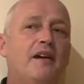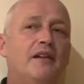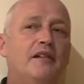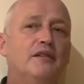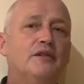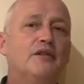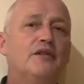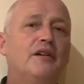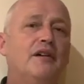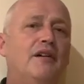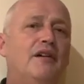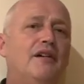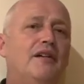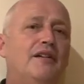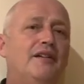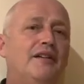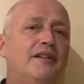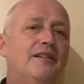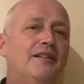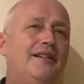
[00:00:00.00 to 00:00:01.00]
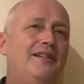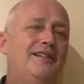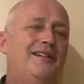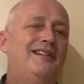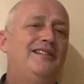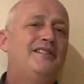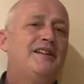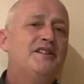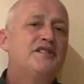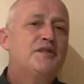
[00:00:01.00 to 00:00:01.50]
look,
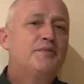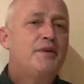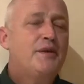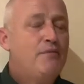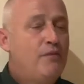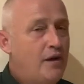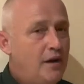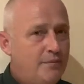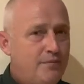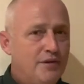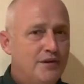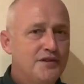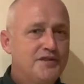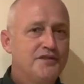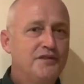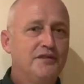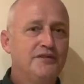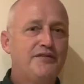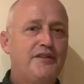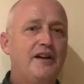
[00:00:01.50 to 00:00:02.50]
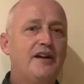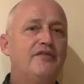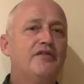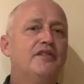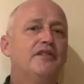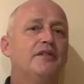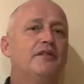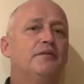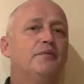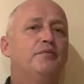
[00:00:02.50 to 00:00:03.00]
it tends to be my personal
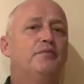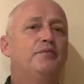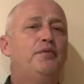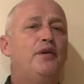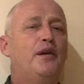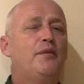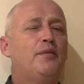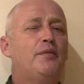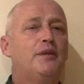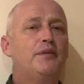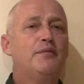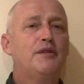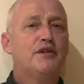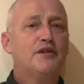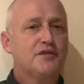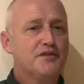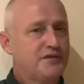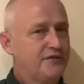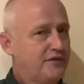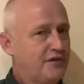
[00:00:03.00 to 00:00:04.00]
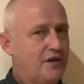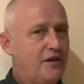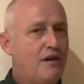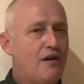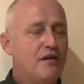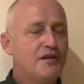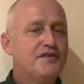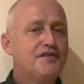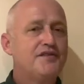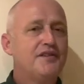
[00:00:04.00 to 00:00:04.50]
favourite, probably because of
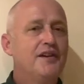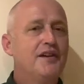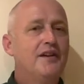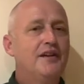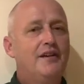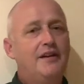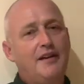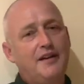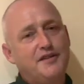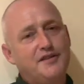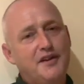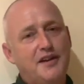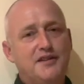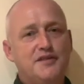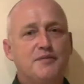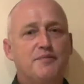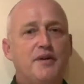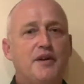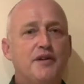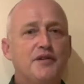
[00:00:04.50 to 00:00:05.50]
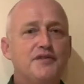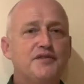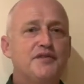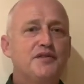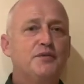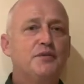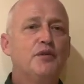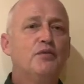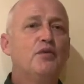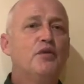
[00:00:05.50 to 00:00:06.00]
cost as opposed to
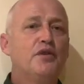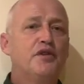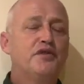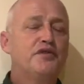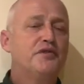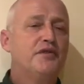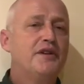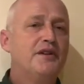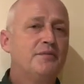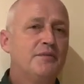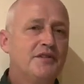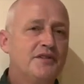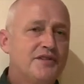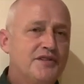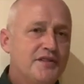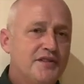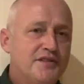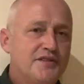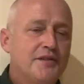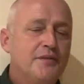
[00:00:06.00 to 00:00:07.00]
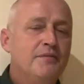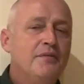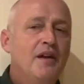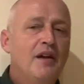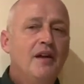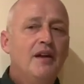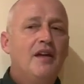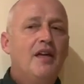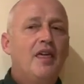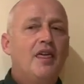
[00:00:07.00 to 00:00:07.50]
a water treatment system.
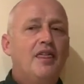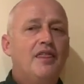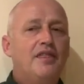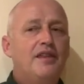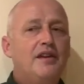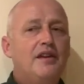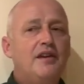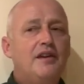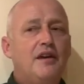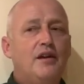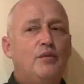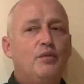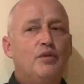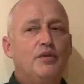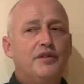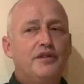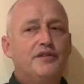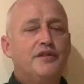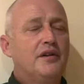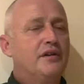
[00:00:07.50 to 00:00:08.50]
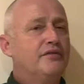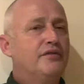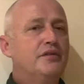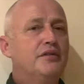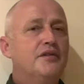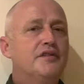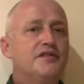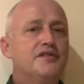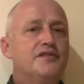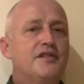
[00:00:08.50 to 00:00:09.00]
The water
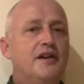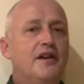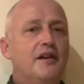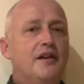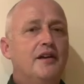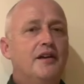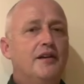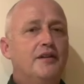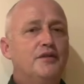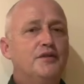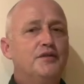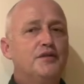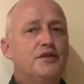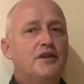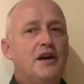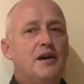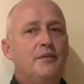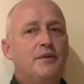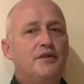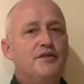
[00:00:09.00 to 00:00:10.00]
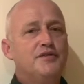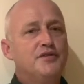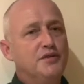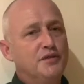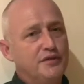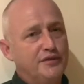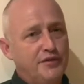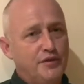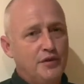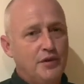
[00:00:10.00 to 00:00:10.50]
diverters do come in 2
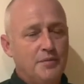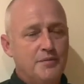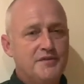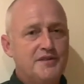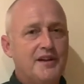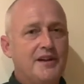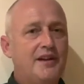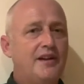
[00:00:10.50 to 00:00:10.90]
forms.